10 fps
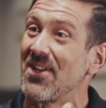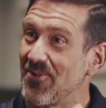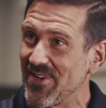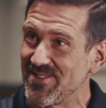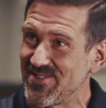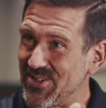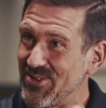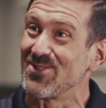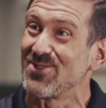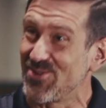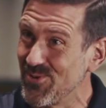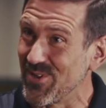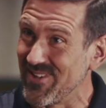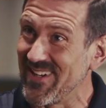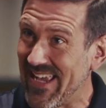generous and a good
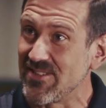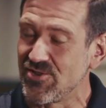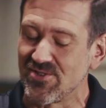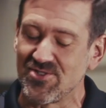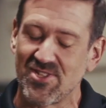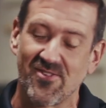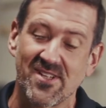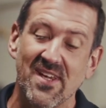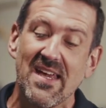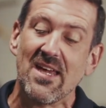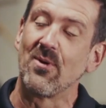steward as you're generous,